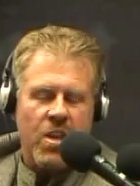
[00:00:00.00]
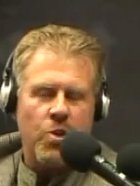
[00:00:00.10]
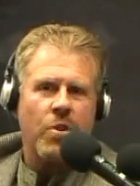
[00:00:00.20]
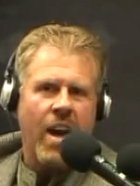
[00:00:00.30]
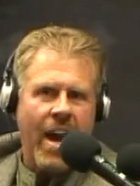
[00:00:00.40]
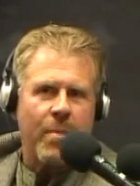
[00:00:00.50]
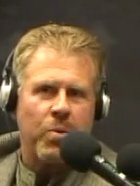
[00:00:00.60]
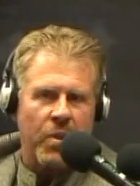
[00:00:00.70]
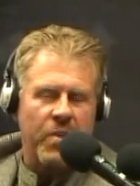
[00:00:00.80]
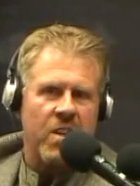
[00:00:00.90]
"You got
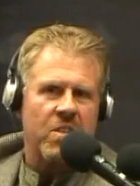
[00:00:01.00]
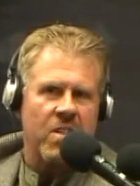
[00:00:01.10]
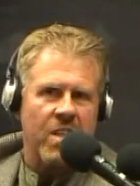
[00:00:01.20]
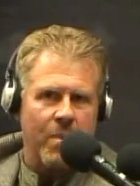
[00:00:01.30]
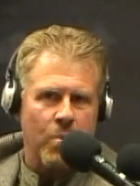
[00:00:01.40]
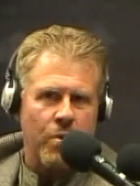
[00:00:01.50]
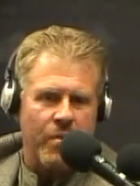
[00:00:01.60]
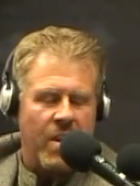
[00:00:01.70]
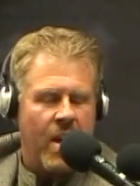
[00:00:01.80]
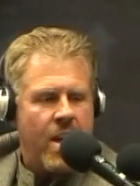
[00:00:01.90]
to put this in the
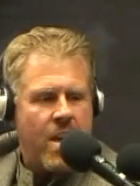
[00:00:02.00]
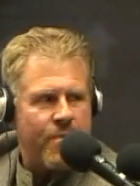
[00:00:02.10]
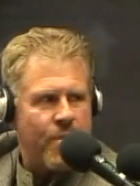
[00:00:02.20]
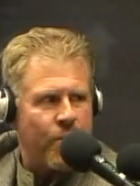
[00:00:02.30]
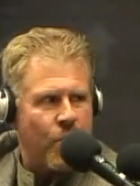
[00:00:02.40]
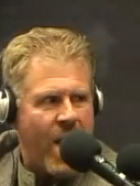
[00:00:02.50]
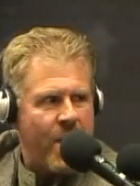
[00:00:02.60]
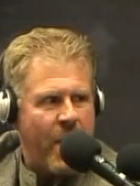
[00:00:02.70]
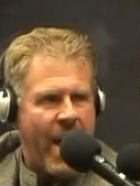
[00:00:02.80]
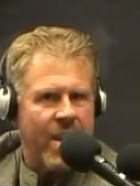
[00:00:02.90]
movie." If you've
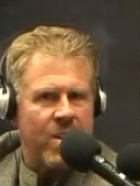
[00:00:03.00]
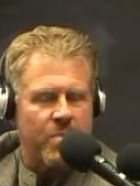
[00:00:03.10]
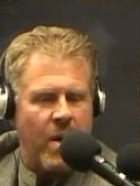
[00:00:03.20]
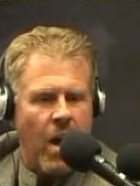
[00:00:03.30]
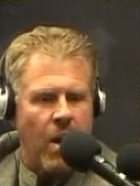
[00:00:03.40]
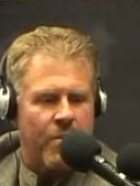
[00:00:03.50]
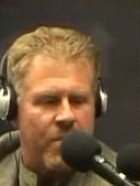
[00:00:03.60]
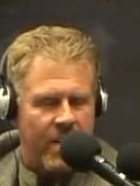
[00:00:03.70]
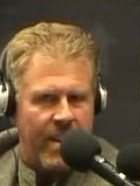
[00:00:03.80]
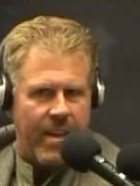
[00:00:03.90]
read Patton's biography,